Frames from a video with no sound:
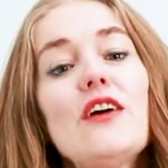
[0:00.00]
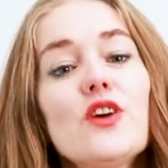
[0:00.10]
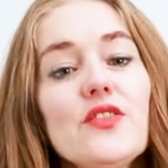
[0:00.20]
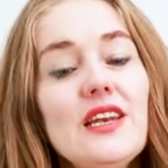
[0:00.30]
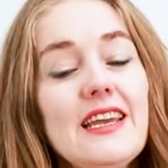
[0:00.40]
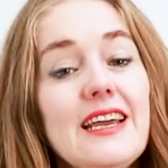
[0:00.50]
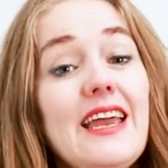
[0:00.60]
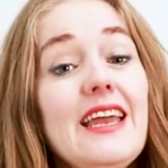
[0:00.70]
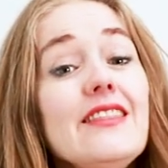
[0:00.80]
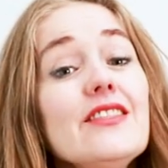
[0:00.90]
I've got the link
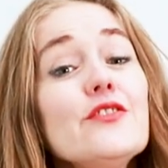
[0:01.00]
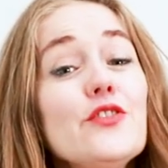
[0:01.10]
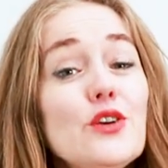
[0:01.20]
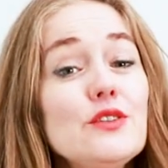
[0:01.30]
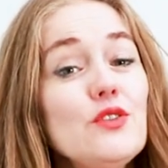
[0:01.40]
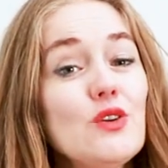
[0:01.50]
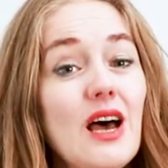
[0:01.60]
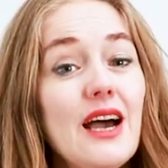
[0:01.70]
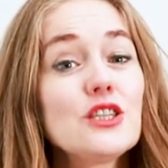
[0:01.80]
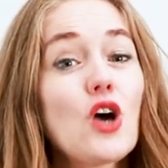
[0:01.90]
in the first few
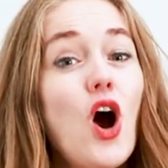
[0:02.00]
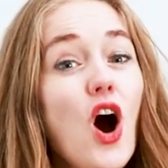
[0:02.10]
lines